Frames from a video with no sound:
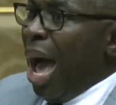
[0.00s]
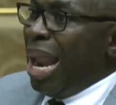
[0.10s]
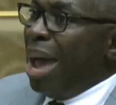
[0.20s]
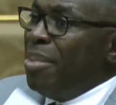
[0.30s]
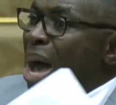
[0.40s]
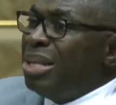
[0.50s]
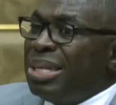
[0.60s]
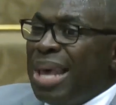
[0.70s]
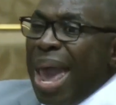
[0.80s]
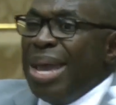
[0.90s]
And I'm not
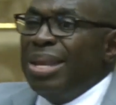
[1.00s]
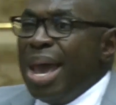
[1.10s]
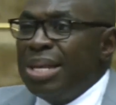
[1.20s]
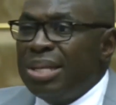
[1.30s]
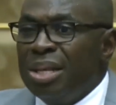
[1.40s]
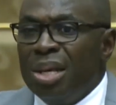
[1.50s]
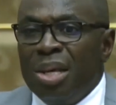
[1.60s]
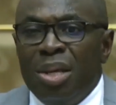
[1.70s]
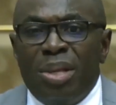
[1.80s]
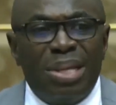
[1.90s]
saying this
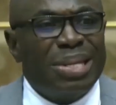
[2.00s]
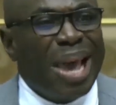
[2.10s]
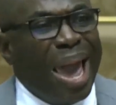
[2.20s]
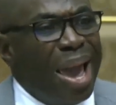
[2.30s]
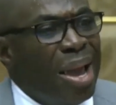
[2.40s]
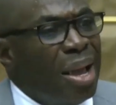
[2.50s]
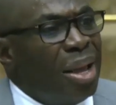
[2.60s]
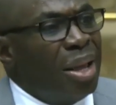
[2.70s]
to say